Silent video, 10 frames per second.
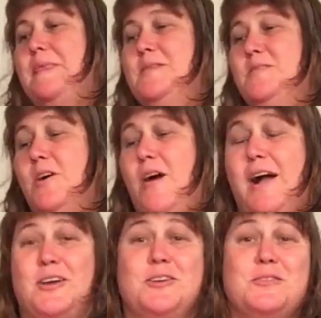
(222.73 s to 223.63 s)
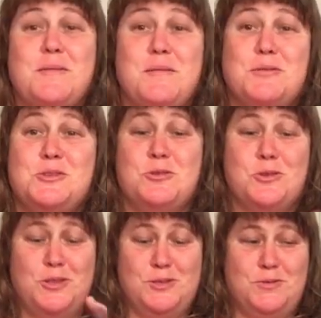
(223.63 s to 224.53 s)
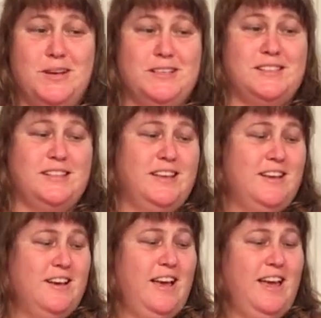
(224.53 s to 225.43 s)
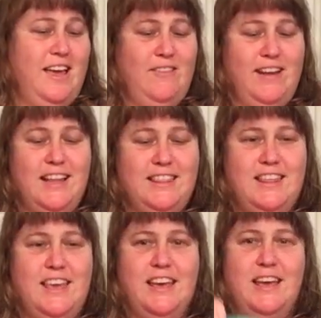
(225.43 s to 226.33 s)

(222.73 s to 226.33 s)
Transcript: So I couldn't remember which order this was. Hey, we got the